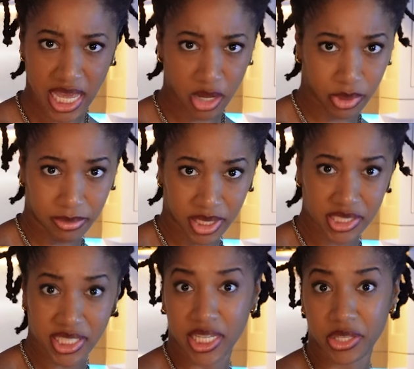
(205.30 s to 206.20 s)
Now we
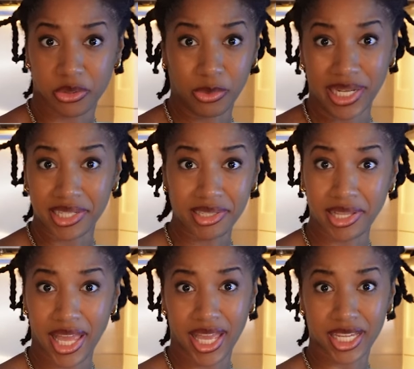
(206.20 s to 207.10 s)
mix together
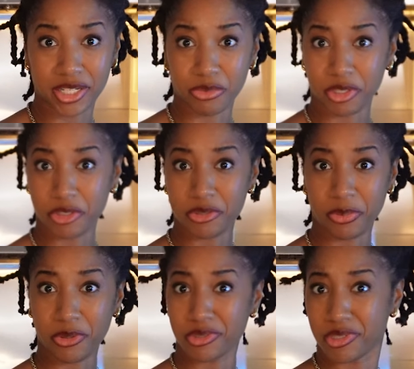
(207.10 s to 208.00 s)
well and we're
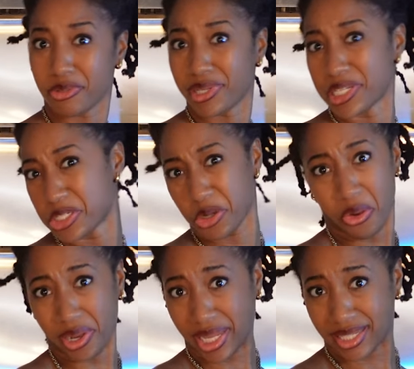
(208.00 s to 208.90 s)
supposed to enjoy.